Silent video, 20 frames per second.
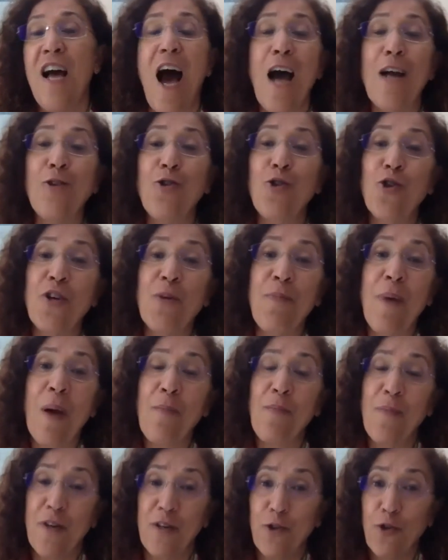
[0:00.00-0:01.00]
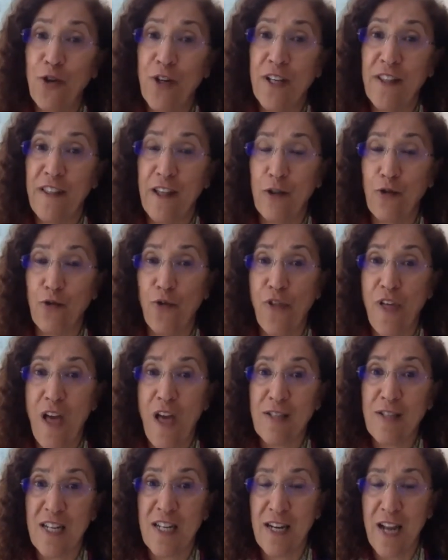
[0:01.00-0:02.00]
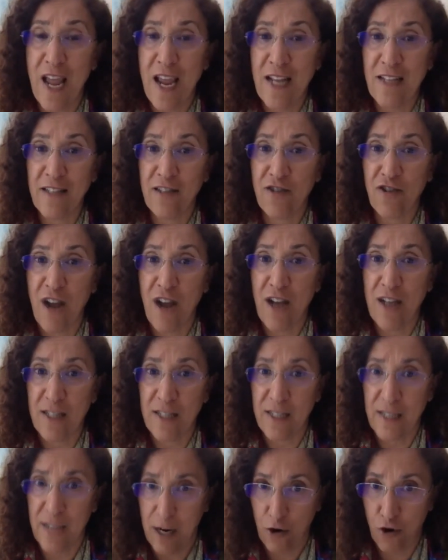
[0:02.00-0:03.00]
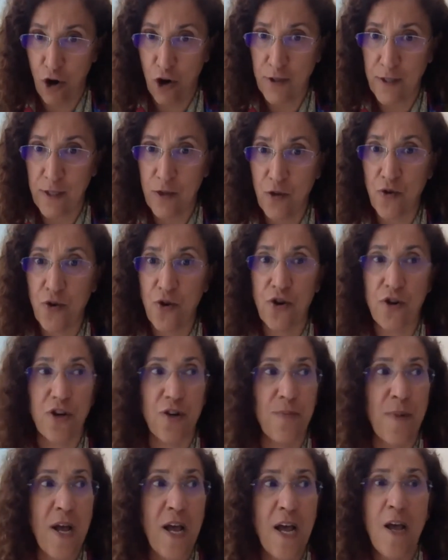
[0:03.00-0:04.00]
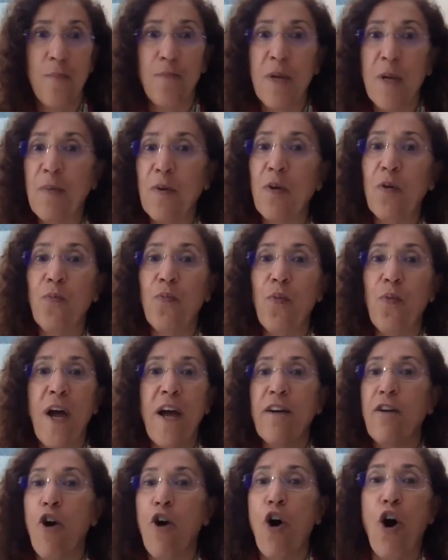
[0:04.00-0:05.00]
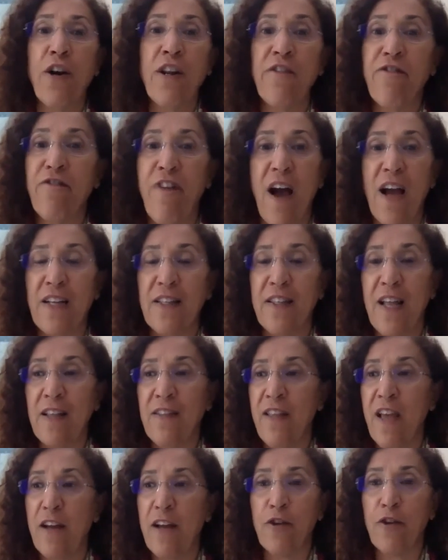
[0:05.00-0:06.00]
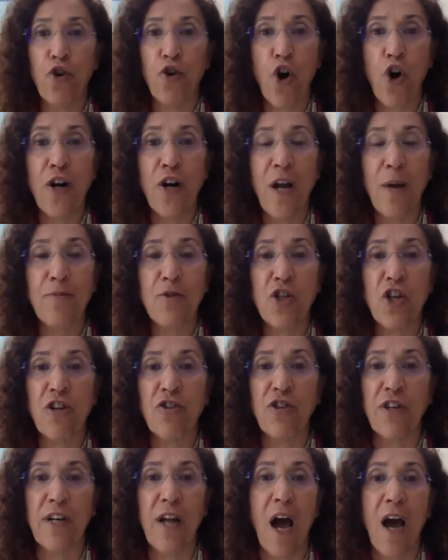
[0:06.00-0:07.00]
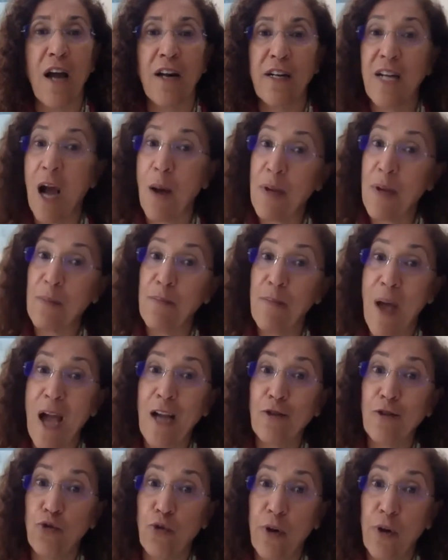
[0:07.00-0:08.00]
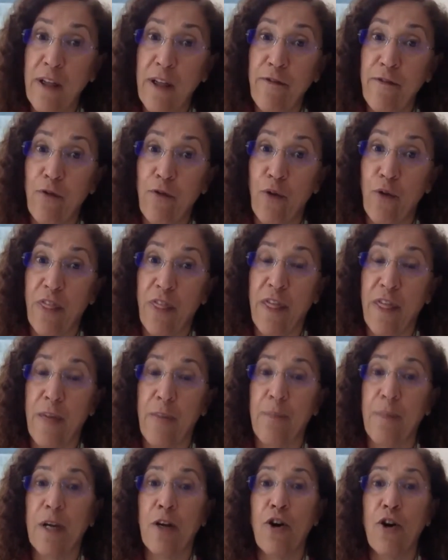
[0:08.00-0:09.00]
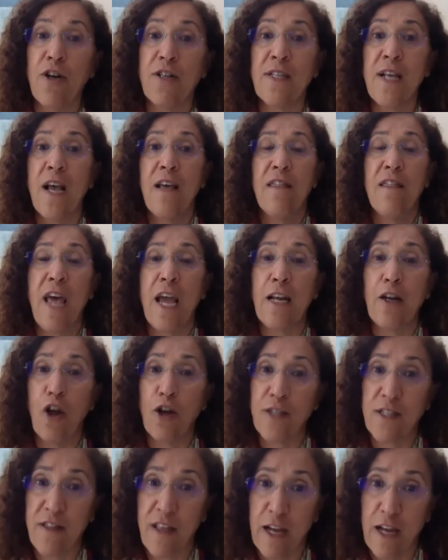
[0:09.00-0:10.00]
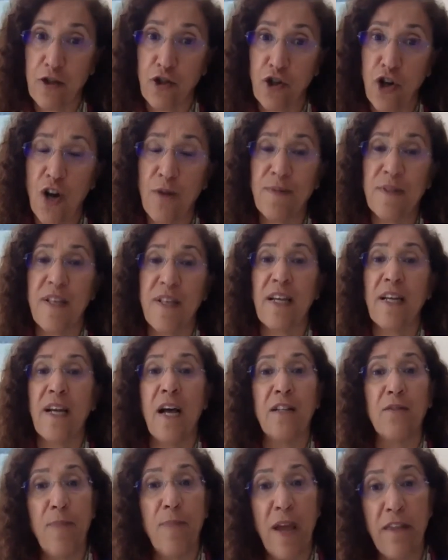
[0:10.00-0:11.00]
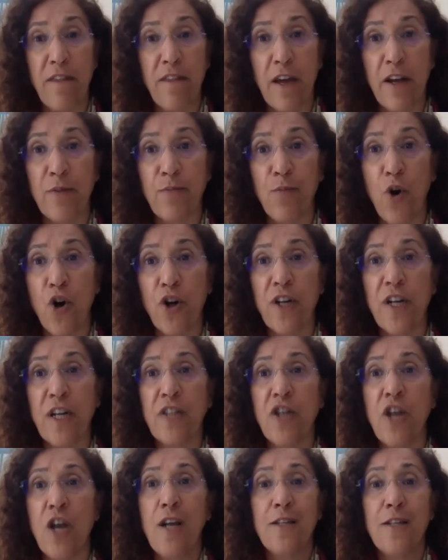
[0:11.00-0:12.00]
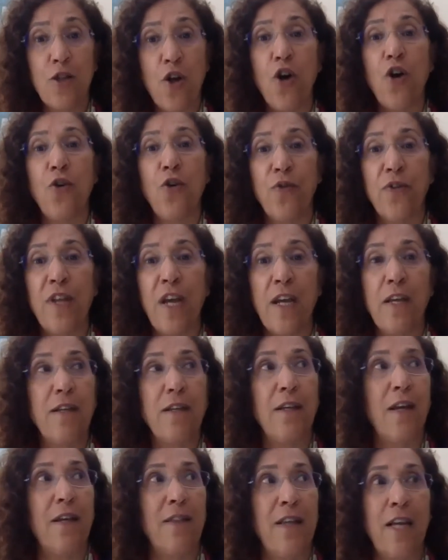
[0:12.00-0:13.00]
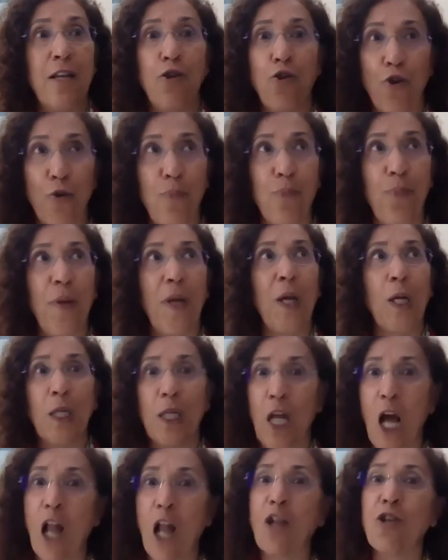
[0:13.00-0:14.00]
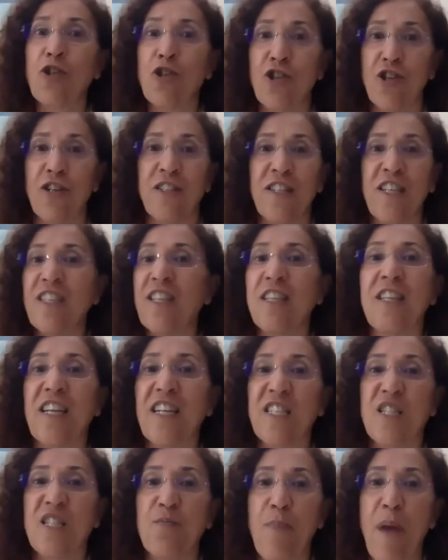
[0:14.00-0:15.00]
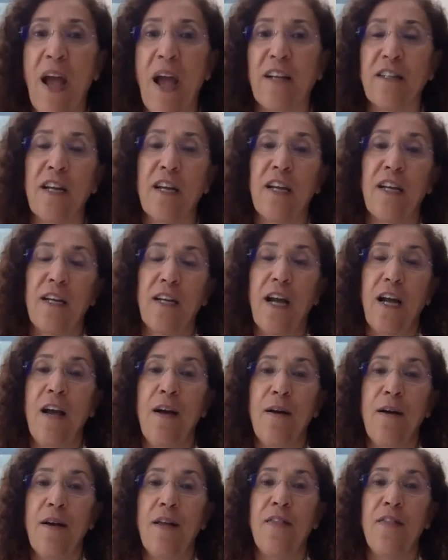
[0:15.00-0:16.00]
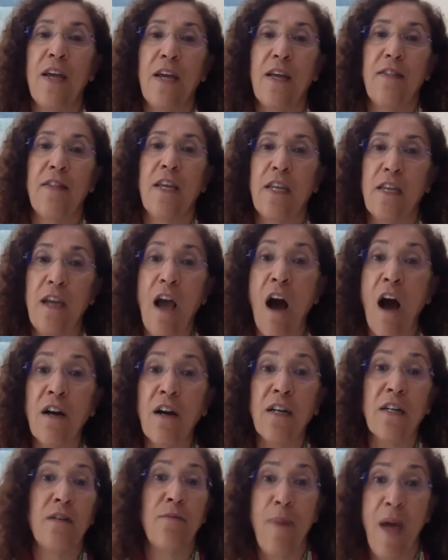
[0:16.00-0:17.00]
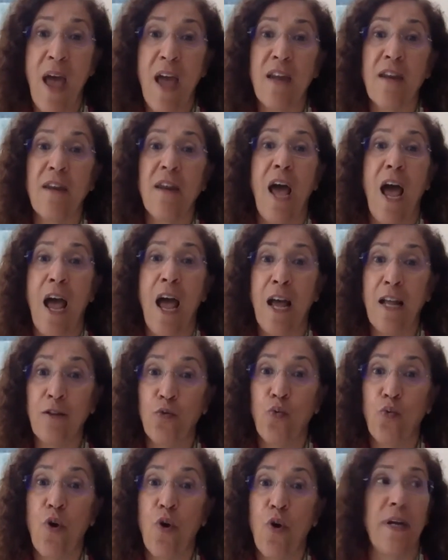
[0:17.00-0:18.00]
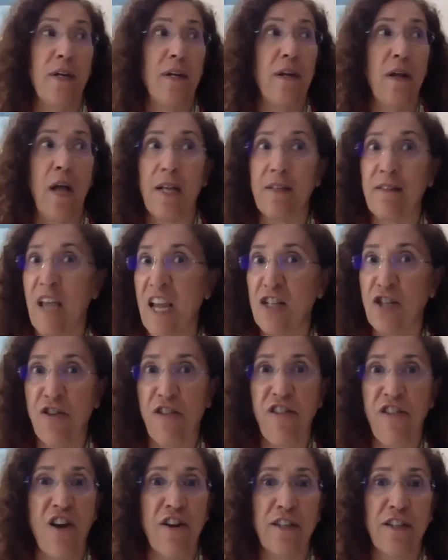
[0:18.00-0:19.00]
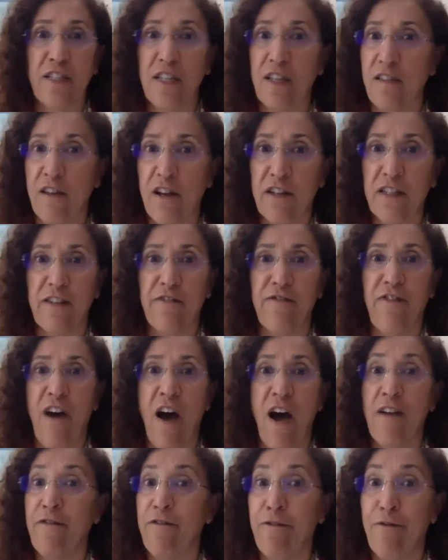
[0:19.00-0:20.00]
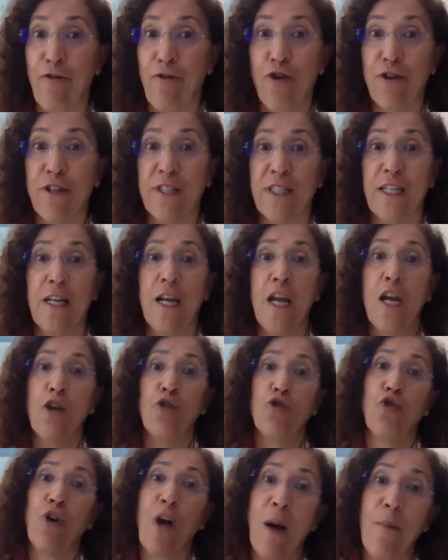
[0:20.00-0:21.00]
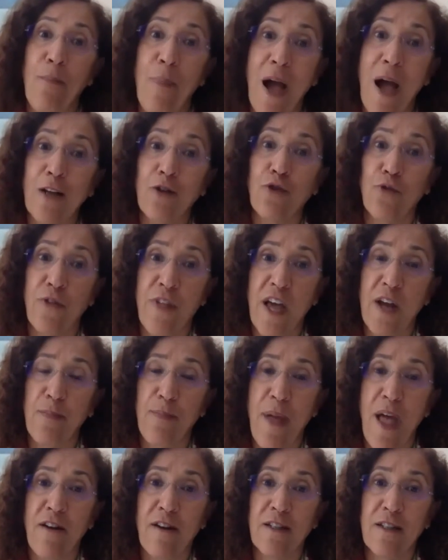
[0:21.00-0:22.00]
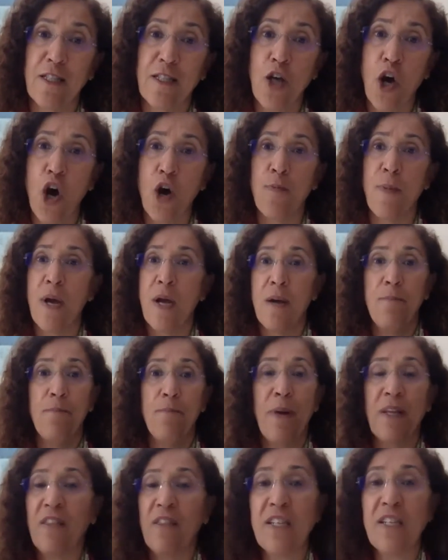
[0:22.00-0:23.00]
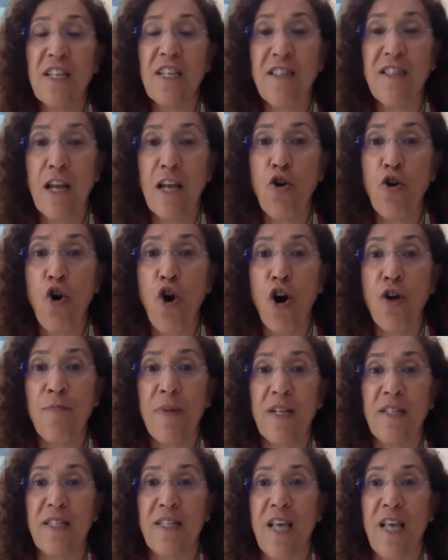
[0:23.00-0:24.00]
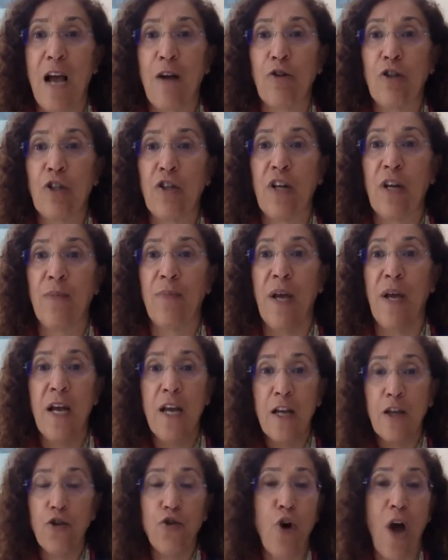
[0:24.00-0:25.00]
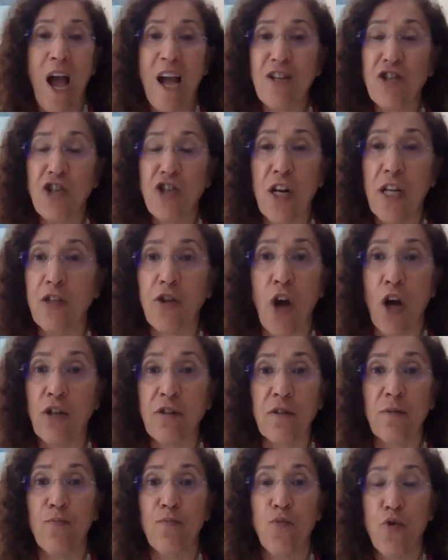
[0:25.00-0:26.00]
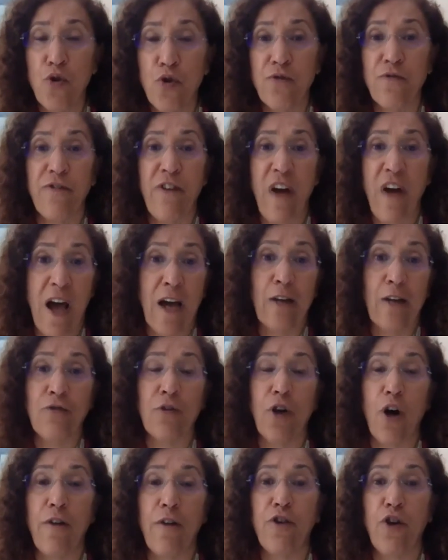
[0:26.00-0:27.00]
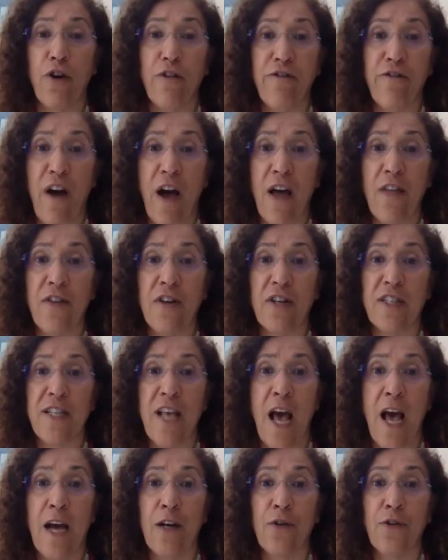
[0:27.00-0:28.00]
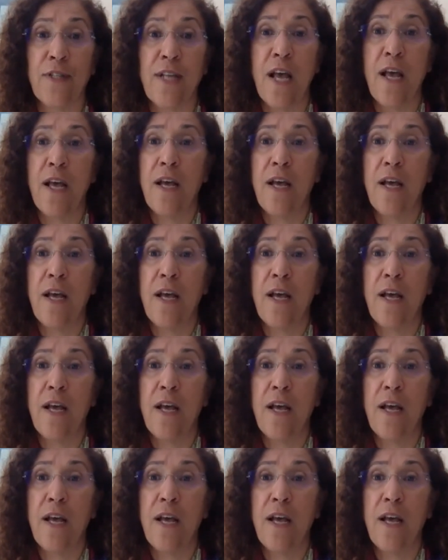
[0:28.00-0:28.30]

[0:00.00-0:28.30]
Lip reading: I do remember during the 2008 crisis across Europe, people were horrified that their grown-up children are coming back to live with them because they lost their jobs, they can't pay their mortgage. So the European culture didn't expect the young men and women at age 30, 35, 40 to come back to their parents' home. But this is the norm in Saudi Arabia. You actually don't move out of your father's house